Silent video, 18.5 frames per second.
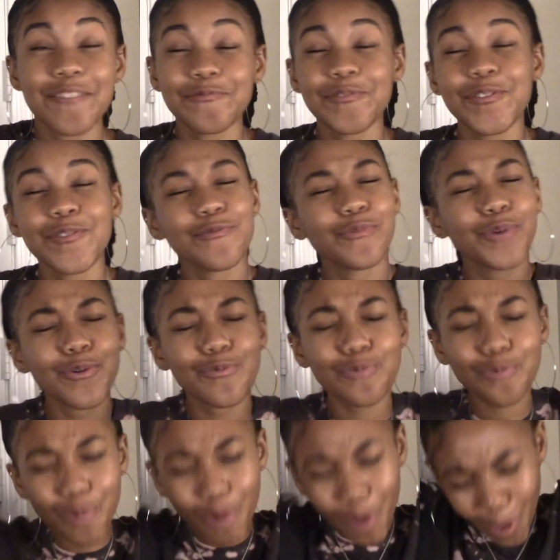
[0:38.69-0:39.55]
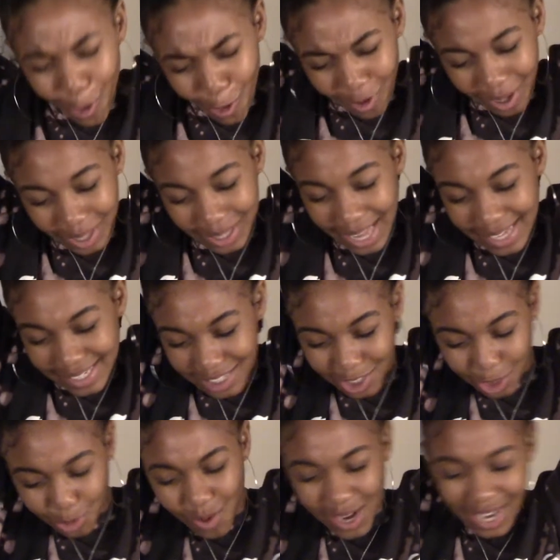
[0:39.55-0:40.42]
Woo, woo, woo. Class
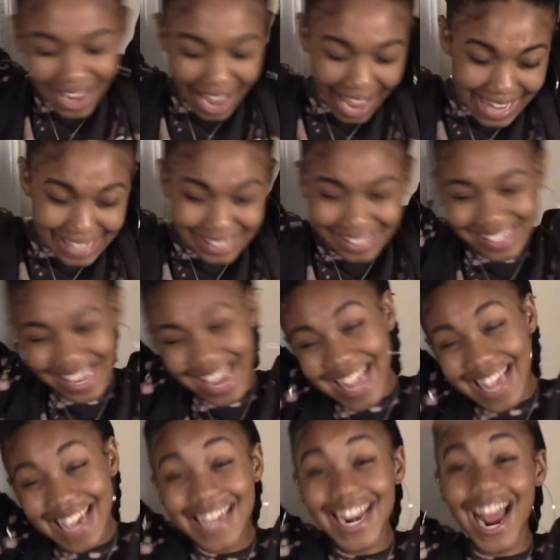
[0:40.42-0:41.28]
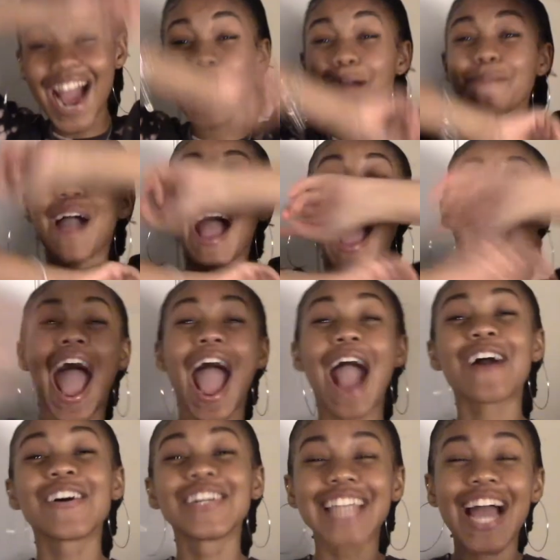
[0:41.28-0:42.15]
of 2018. I am out.